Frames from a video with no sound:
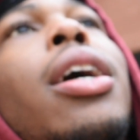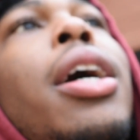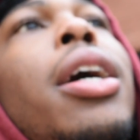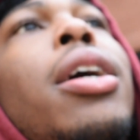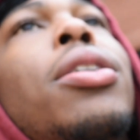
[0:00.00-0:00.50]

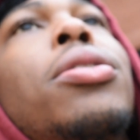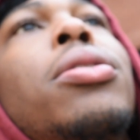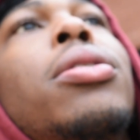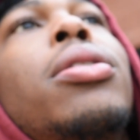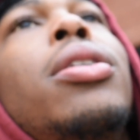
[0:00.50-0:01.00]
how,
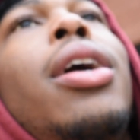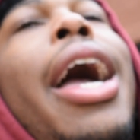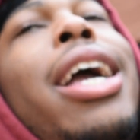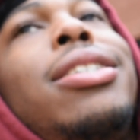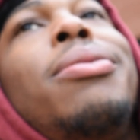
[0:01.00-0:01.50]

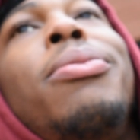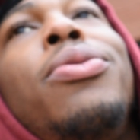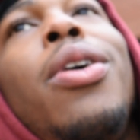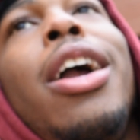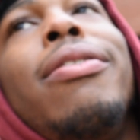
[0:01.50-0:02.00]
actually,
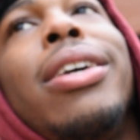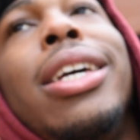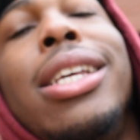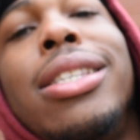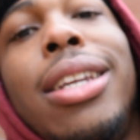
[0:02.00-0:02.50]
before I even
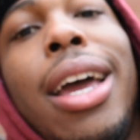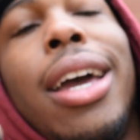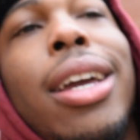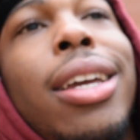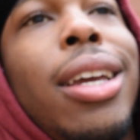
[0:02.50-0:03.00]
get into
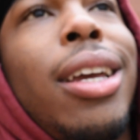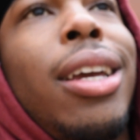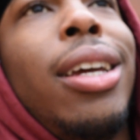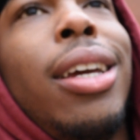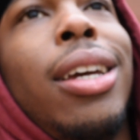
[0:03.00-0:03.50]
that,
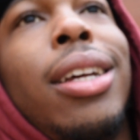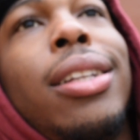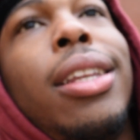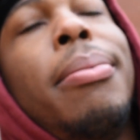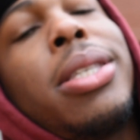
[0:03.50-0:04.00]

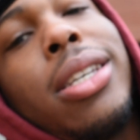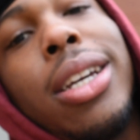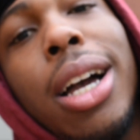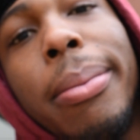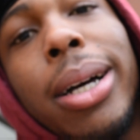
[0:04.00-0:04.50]
let me tell
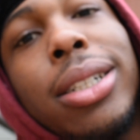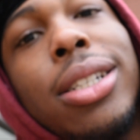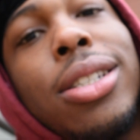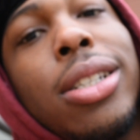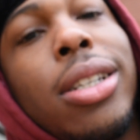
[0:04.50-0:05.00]
y'all about
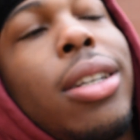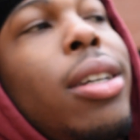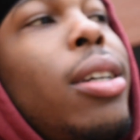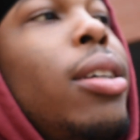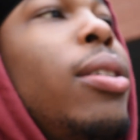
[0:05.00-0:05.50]
this shit.
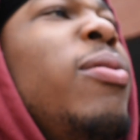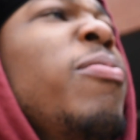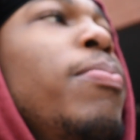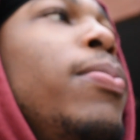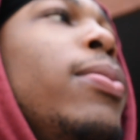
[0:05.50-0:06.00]

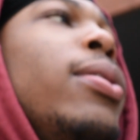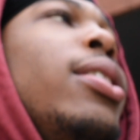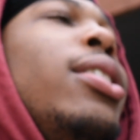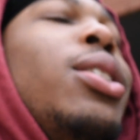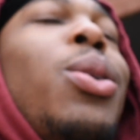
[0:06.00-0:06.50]

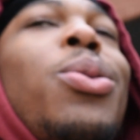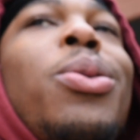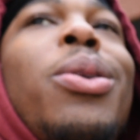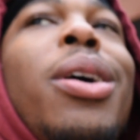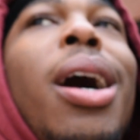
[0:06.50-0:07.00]
So,
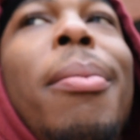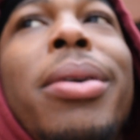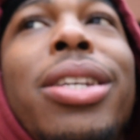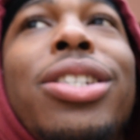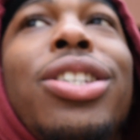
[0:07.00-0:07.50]
I'm
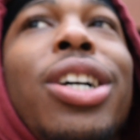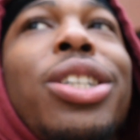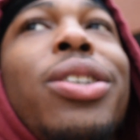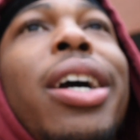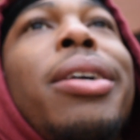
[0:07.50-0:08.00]
in this
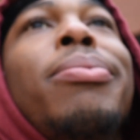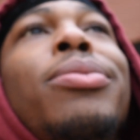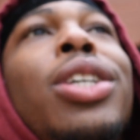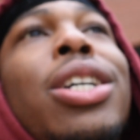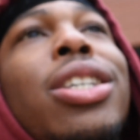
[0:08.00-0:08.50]
church, right?
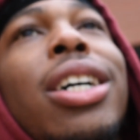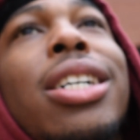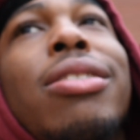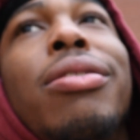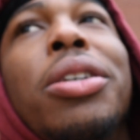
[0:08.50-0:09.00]
Church in
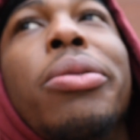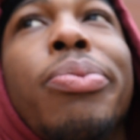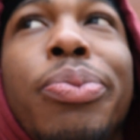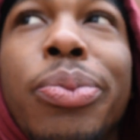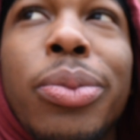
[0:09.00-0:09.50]
Huntsville,
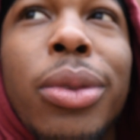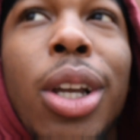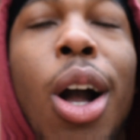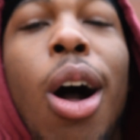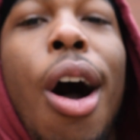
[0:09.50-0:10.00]

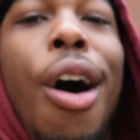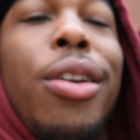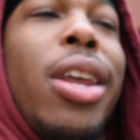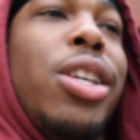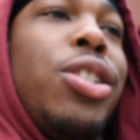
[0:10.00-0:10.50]
called All
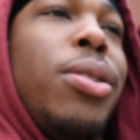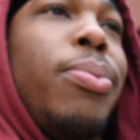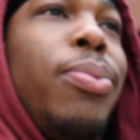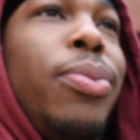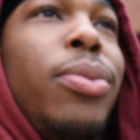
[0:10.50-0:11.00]
Nation.
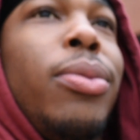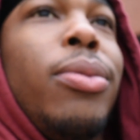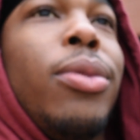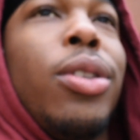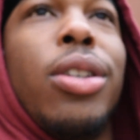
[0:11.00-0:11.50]

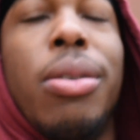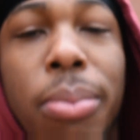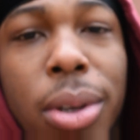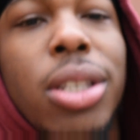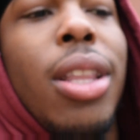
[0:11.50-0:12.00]

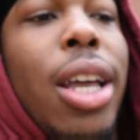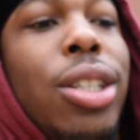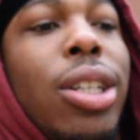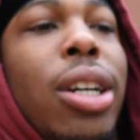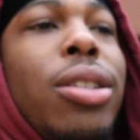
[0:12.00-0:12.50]
It's a nice
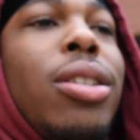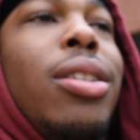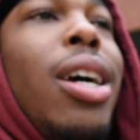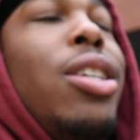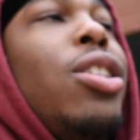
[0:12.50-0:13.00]
church,
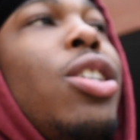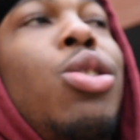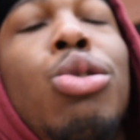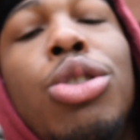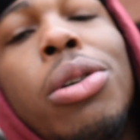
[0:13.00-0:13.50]
nice church. As
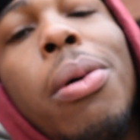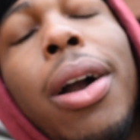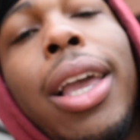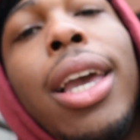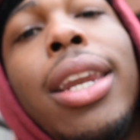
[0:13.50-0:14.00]
soon as you
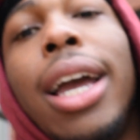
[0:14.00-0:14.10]
walk in,